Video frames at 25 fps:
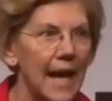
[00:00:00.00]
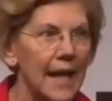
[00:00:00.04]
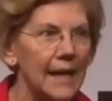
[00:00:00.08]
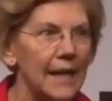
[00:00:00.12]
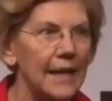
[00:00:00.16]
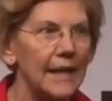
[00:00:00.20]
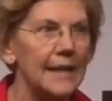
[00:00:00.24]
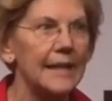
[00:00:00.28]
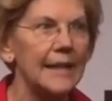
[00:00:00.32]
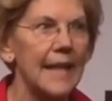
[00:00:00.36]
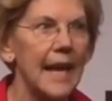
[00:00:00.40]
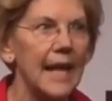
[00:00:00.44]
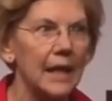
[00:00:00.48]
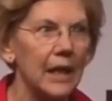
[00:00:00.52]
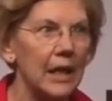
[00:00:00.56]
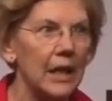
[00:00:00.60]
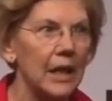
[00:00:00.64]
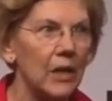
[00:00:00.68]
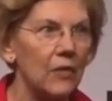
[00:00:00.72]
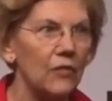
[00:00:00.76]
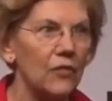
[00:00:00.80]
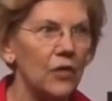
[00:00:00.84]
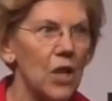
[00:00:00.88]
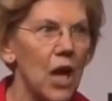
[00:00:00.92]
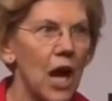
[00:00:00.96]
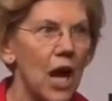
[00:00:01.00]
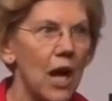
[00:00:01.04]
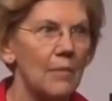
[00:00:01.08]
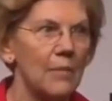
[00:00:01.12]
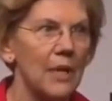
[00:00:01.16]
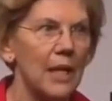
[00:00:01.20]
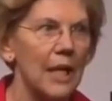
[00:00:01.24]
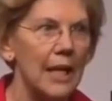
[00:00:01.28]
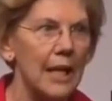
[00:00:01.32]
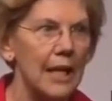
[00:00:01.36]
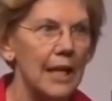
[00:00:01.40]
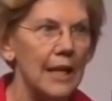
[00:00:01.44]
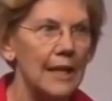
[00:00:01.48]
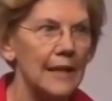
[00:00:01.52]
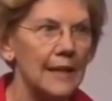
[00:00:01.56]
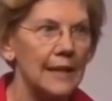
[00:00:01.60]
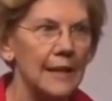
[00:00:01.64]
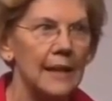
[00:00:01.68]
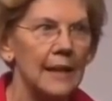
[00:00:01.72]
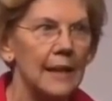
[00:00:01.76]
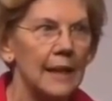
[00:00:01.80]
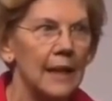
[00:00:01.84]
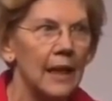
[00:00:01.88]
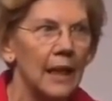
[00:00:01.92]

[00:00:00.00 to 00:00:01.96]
and executive nominees.